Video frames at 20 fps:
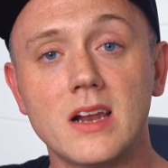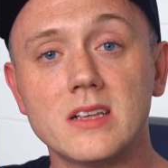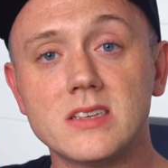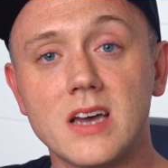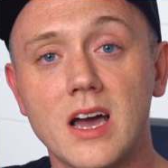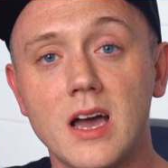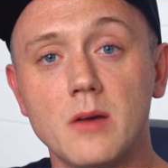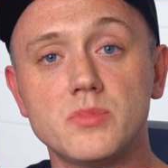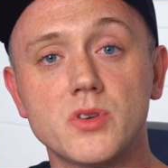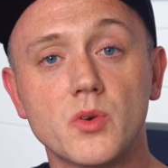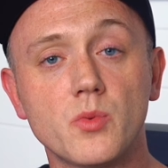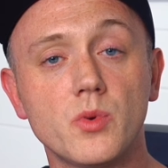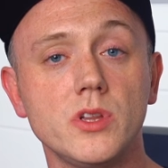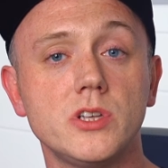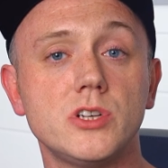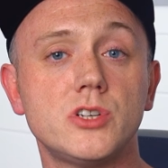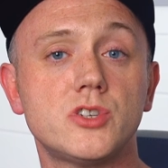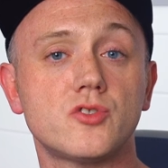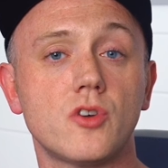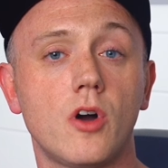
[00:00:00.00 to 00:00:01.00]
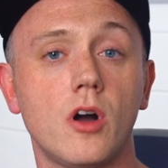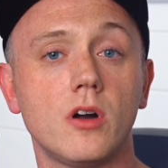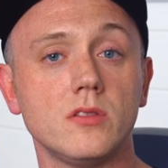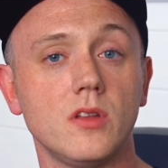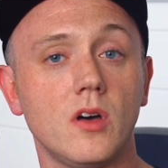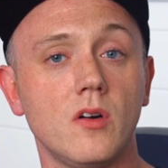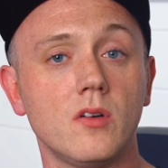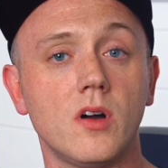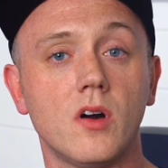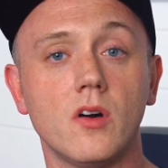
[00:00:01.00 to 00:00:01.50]
of times a really strong
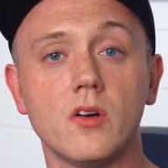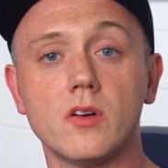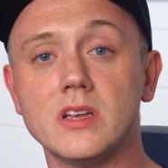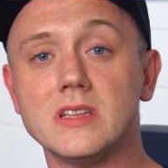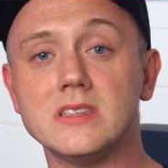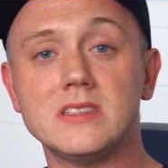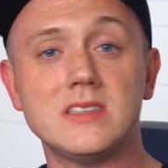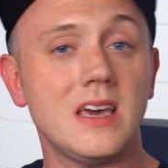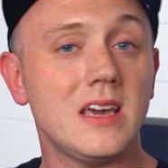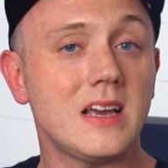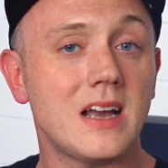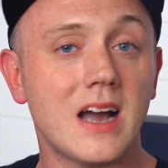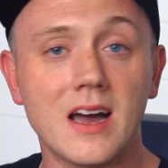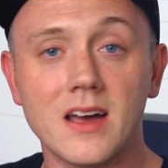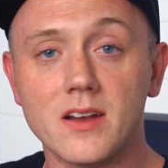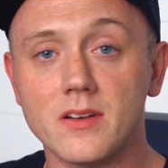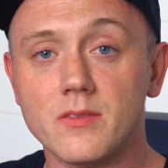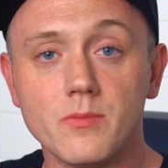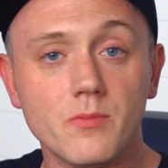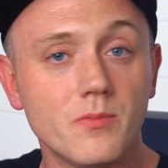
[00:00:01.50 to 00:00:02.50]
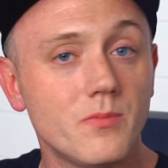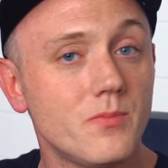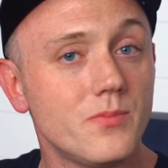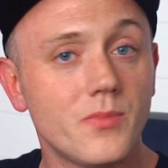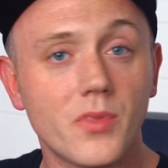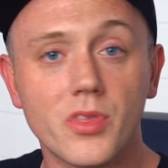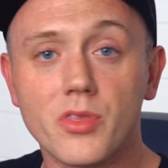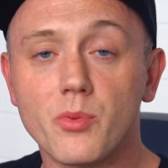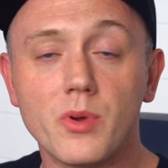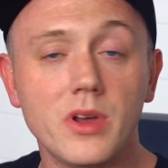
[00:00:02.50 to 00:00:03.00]
logo can take on
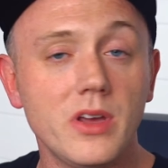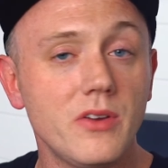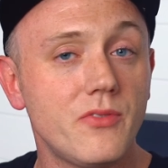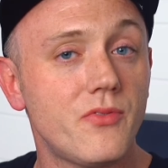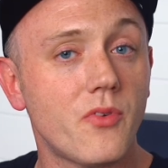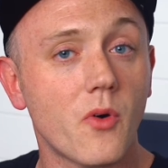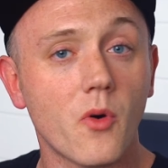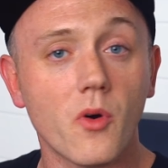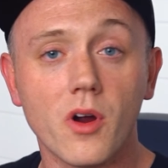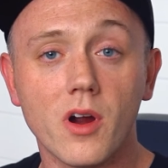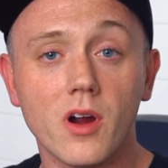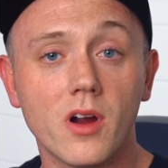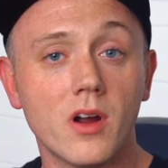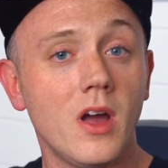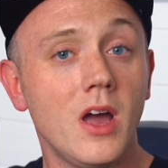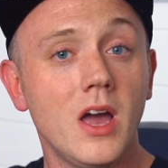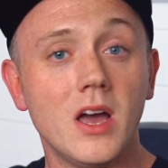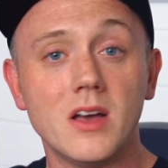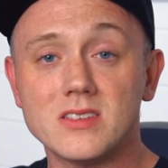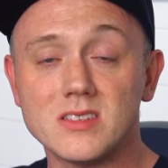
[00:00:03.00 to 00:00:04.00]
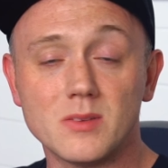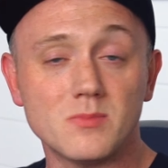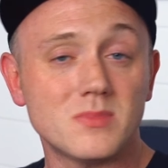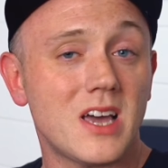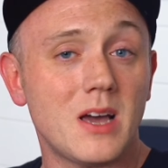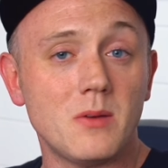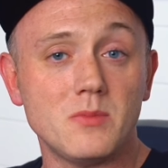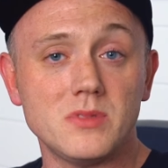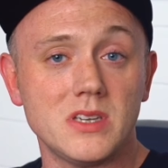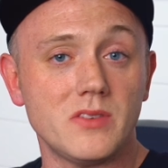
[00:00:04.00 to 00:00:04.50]
3, 4,
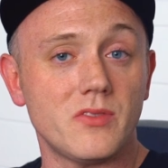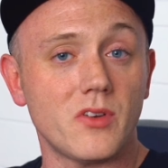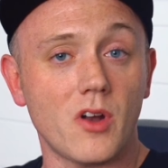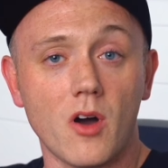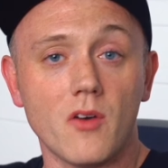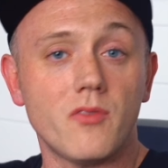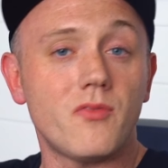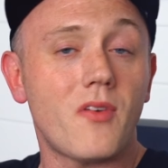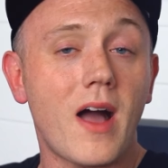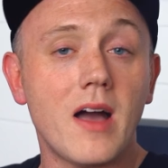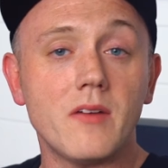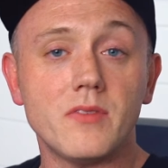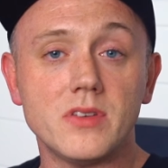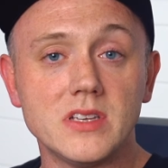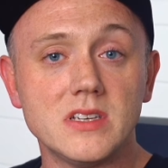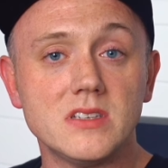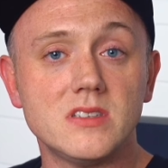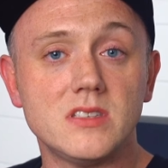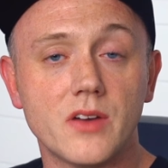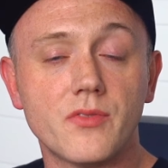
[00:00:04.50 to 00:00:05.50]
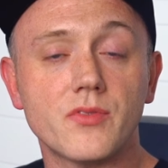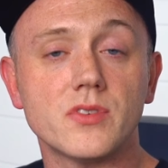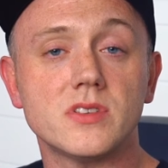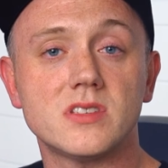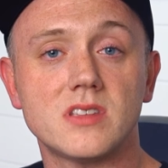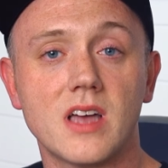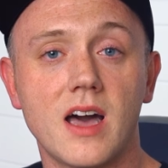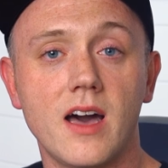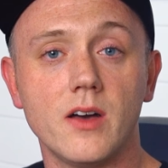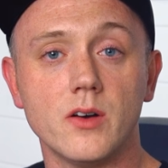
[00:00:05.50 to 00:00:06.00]
sometimes even all 5 of these different
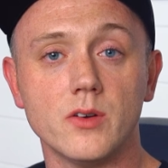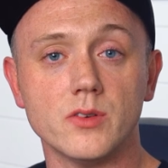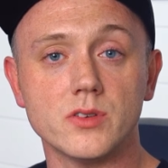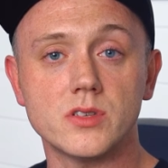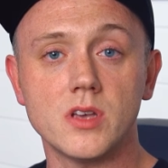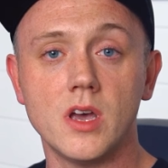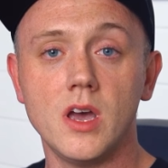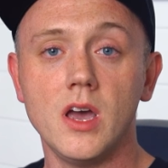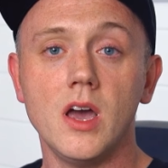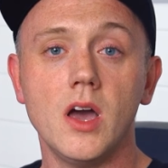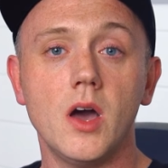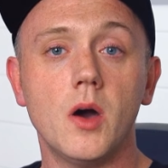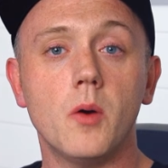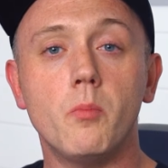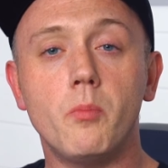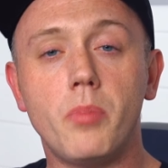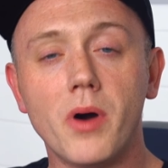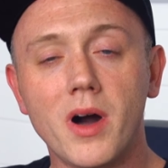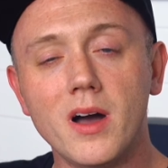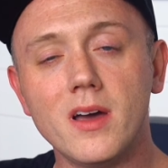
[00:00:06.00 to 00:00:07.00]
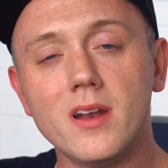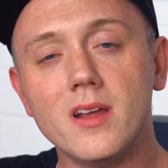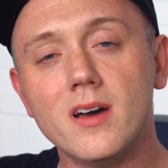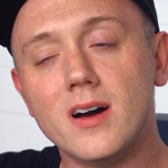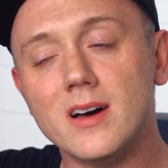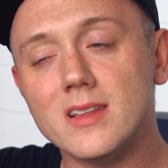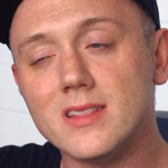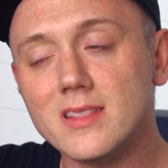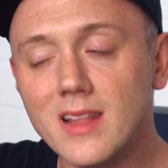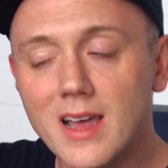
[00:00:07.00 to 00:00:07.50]
styles. But
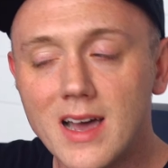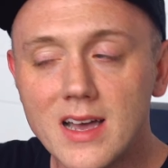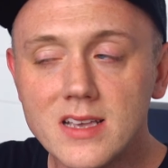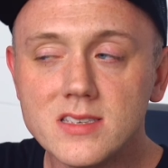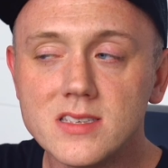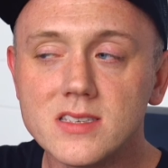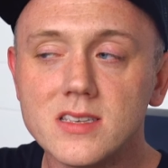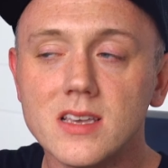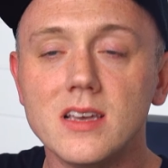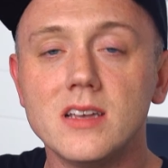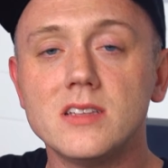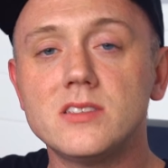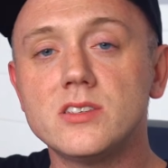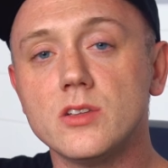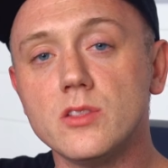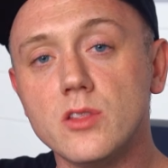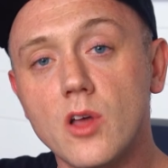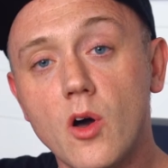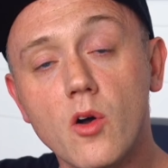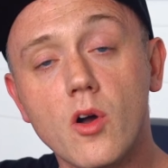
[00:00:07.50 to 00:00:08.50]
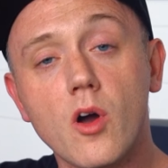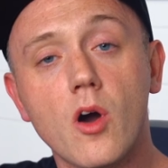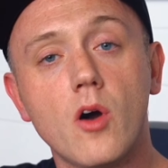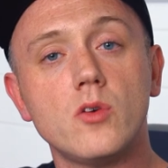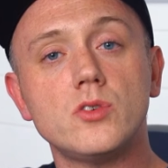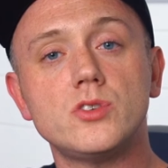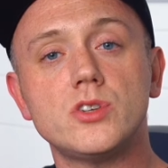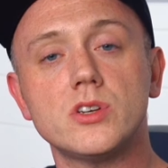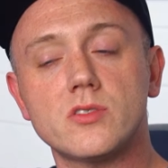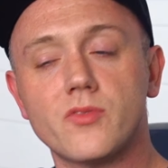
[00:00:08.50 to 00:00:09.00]
unless it's a
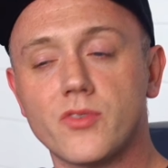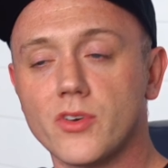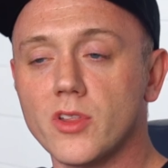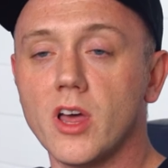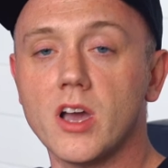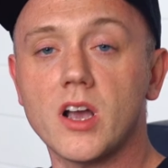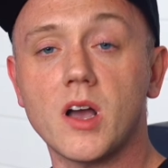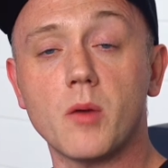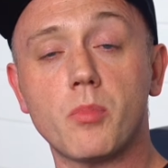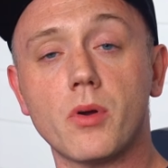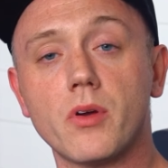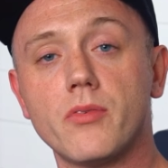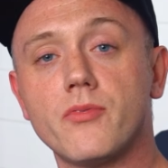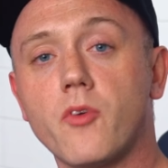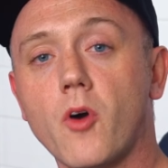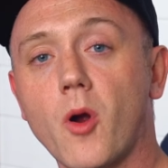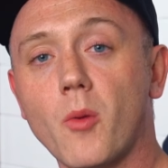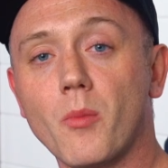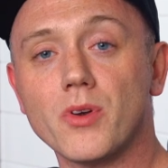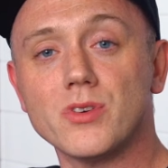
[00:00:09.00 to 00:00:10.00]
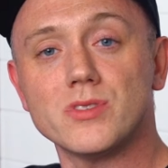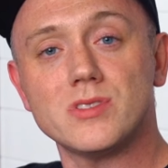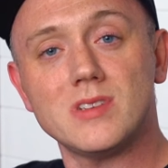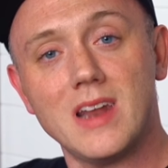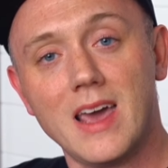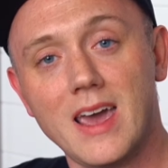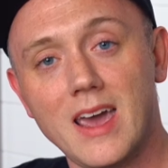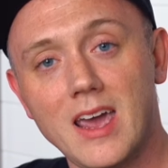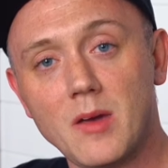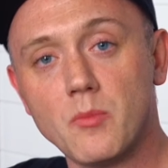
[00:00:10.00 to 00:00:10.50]
logo just for like a performer's
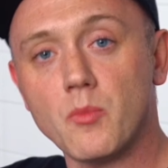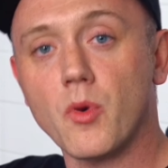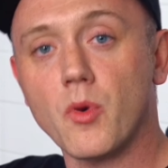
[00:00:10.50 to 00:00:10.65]
name,